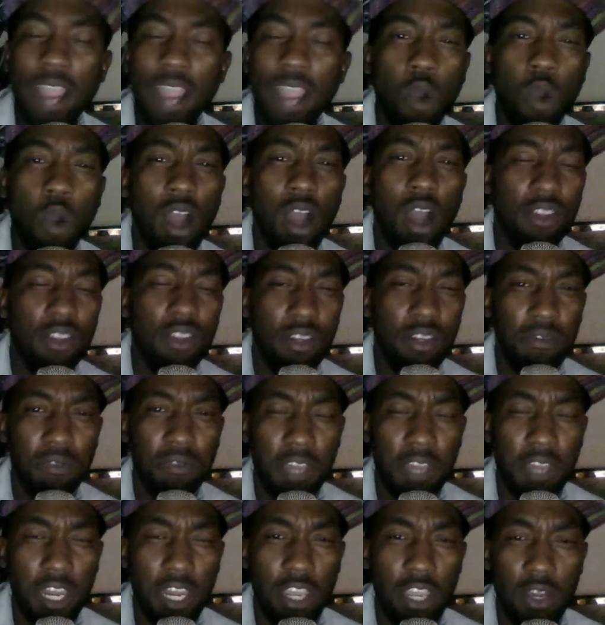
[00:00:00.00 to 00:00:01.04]
quality
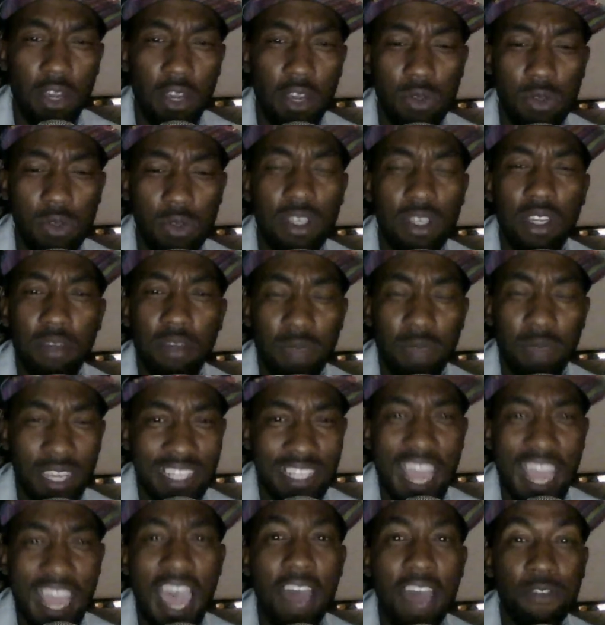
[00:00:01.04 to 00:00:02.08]
videos
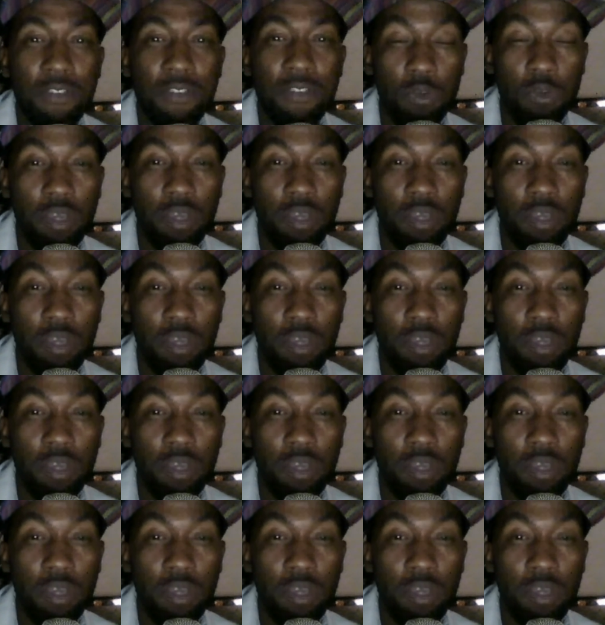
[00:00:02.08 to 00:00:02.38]
because I have to,